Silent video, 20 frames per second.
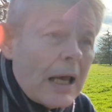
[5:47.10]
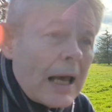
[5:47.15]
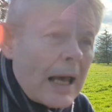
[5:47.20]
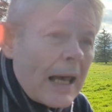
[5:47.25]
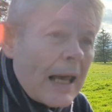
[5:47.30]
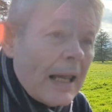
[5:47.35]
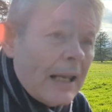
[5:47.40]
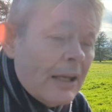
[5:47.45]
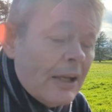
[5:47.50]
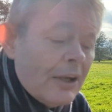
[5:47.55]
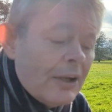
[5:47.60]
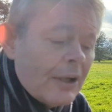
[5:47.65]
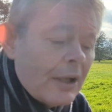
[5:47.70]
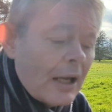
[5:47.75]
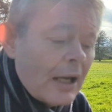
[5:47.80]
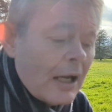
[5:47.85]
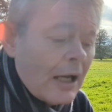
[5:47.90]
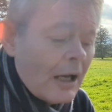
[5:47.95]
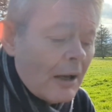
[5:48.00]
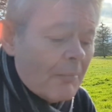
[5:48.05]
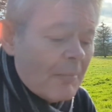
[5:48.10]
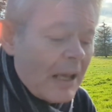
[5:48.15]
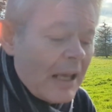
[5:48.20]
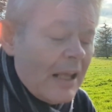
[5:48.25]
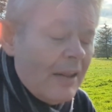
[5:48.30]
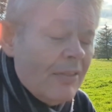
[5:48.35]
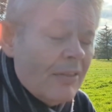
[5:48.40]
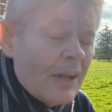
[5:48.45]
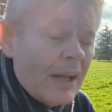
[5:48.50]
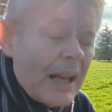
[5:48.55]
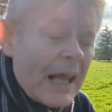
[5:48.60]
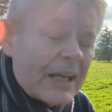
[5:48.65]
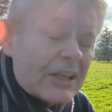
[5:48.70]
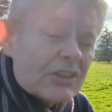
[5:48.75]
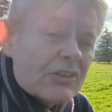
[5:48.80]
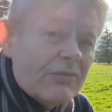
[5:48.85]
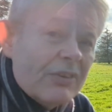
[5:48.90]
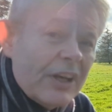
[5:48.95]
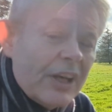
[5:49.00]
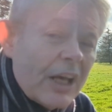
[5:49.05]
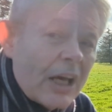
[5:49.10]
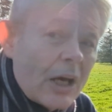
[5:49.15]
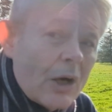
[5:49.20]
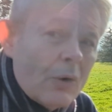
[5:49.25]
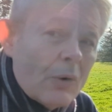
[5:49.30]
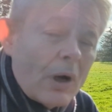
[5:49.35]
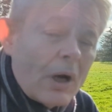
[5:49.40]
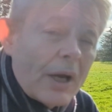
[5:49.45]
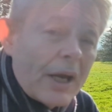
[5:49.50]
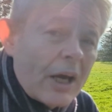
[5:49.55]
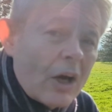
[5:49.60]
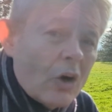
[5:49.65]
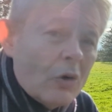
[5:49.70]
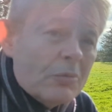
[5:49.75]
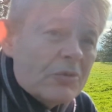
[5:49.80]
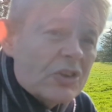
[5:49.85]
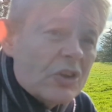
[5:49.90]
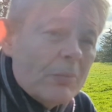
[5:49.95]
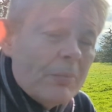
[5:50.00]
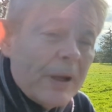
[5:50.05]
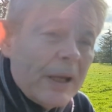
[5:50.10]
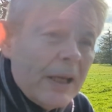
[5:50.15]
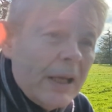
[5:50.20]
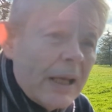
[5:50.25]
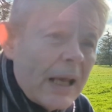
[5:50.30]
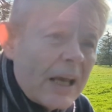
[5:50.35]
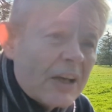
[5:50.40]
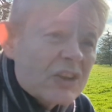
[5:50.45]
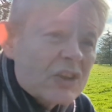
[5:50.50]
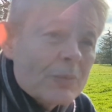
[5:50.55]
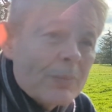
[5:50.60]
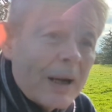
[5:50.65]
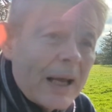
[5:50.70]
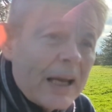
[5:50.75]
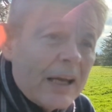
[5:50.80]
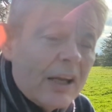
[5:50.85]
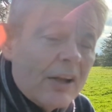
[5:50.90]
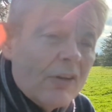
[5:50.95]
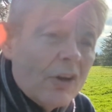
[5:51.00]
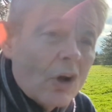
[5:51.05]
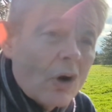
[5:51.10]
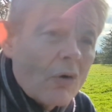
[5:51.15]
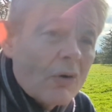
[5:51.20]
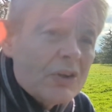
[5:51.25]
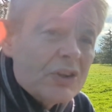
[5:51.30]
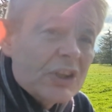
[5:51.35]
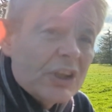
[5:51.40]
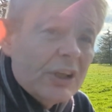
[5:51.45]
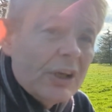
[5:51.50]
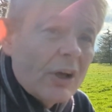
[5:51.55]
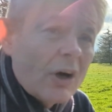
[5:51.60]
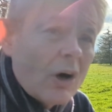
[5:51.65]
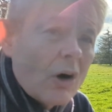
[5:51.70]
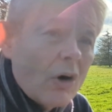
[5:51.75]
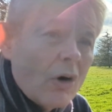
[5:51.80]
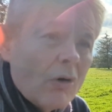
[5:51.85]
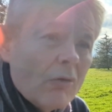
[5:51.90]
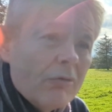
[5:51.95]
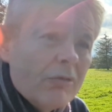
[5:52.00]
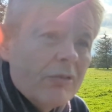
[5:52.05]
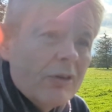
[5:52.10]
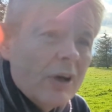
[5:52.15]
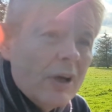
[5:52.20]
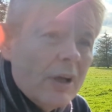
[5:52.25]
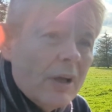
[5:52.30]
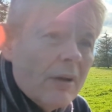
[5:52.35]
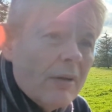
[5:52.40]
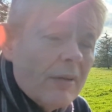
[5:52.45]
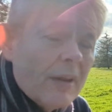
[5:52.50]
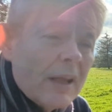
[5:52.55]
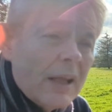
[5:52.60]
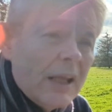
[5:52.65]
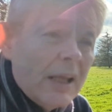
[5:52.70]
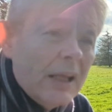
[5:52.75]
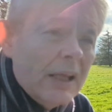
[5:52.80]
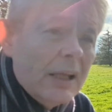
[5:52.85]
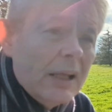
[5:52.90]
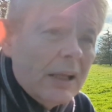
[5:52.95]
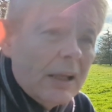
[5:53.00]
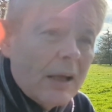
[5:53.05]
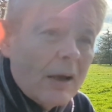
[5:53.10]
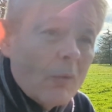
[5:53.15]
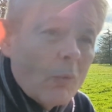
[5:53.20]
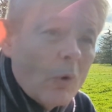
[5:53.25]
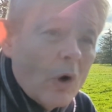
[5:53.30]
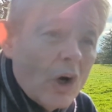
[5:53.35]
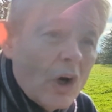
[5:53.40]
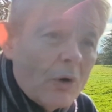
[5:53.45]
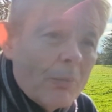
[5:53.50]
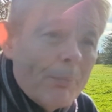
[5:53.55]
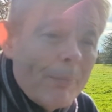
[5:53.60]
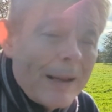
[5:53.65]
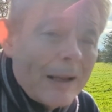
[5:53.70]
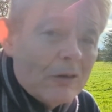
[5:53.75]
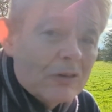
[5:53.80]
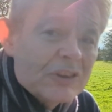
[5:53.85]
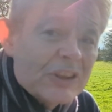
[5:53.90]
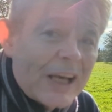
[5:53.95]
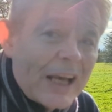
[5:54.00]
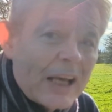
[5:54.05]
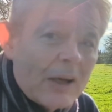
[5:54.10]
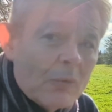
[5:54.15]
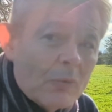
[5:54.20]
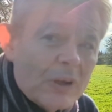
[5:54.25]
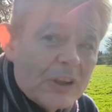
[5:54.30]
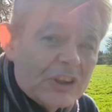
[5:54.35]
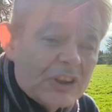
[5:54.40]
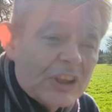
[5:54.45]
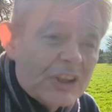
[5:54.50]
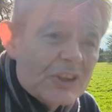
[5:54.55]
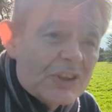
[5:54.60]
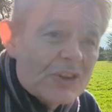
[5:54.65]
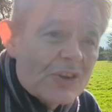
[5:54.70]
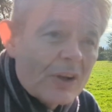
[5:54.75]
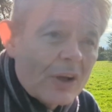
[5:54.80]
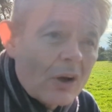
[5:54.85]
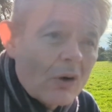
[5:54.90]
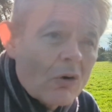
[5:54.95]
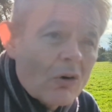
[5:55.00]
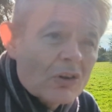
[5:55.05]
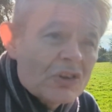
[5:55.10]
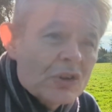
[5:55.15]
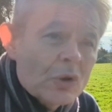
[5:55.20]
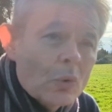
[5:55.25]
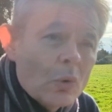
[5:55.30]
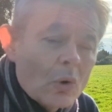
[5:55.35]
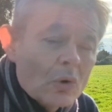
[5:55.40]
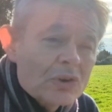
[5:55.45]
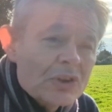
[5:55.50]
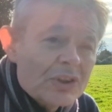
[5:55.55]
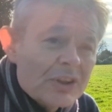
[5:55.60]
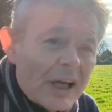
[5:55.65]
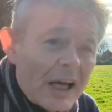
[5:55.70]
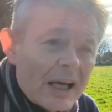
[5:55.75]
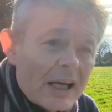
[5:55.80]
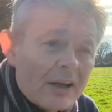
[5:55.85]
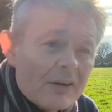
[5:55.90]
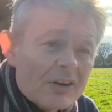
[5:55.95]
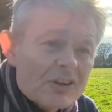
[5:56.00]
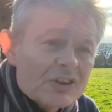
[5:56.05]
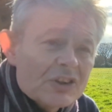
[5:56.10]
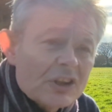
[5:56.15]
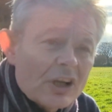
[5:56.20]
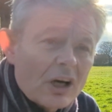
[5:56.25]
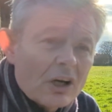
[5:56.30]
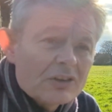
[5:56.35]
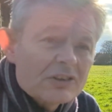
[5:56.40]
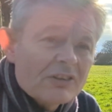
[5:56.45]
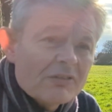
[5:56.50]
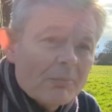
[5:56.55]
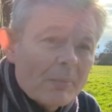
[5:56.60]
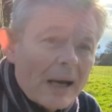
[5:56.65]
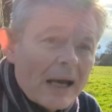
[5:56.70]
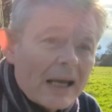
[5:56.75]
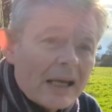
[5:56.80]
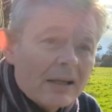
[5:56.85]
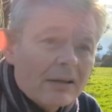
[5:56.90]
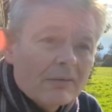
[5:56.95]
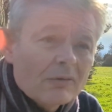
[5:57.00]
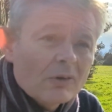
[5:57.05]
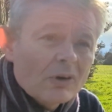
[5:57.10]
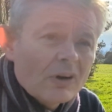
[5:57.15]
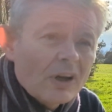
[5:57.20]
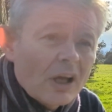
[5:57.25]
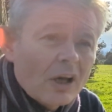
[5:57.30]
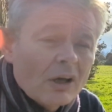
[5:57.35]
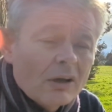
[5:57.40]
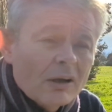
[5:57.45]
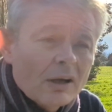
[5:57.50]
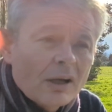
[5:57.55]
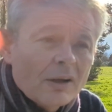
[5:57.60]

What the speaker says: And in the next video, I hope to be explaining the origin of the word Beltane, which is the cross-quarter day at the start of May, the